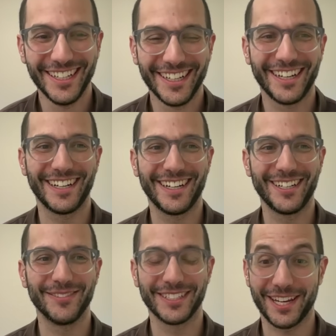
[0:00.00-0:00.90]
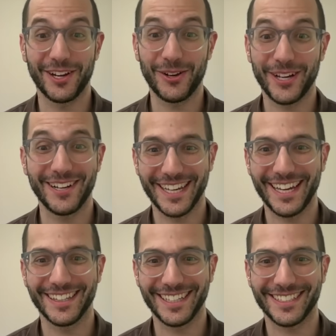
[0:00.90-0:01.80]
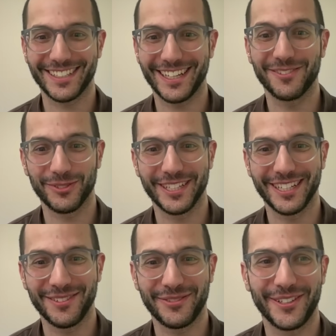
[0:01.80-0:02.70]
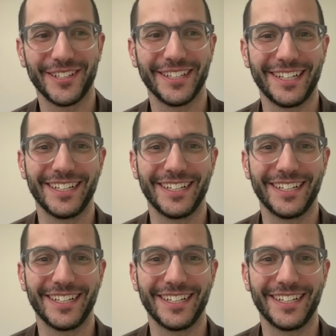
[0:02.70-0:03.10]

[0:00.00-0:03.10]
It's like, oh, wow, yeah, that's like really helpful.